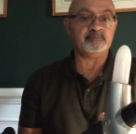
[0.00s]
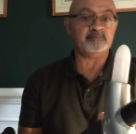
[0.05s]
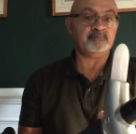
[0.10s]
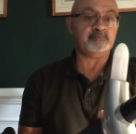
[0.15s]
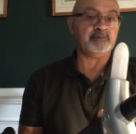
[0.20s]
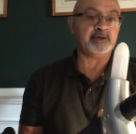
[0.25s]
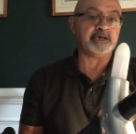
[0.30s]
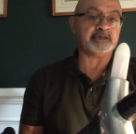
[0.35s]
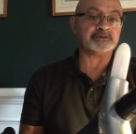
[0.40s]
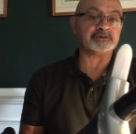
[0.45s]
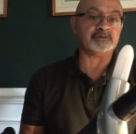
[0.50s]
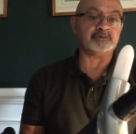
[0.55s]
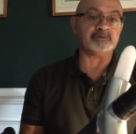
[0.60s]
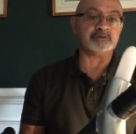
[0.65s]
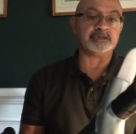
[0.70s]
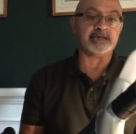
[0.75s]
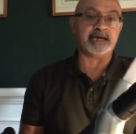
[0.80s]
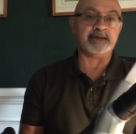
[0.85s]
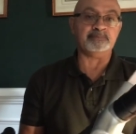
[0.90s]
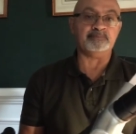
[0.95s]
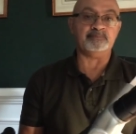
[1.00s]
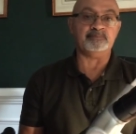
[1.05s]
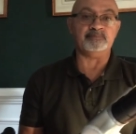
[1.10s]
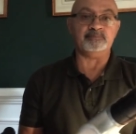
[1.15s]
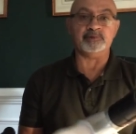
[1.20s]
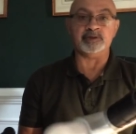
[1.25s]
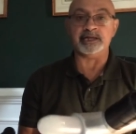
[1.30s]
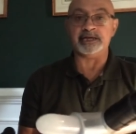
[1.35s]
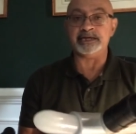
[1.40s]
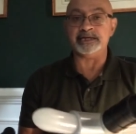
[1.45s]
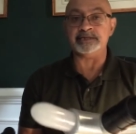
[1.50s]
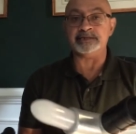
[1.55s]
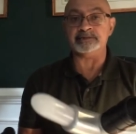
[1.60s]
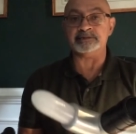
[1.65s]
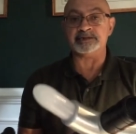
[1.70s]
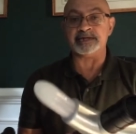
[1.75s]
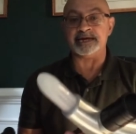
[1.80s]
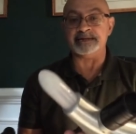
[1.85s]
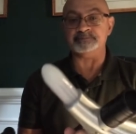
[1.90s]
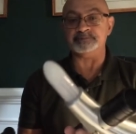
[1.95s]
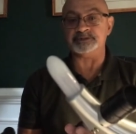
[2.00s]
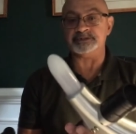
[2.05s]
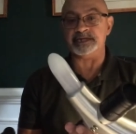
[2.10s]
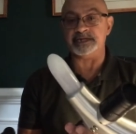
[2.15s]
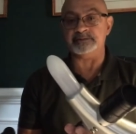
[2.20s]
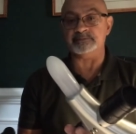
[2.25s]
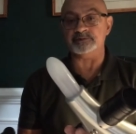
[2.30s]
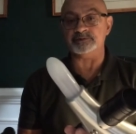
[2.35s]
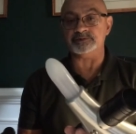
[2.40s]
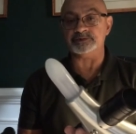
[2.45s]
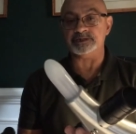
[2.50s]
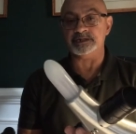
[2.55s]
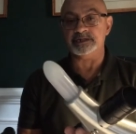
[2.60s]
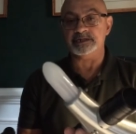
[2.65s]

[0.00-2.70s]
pixel type blade type sabers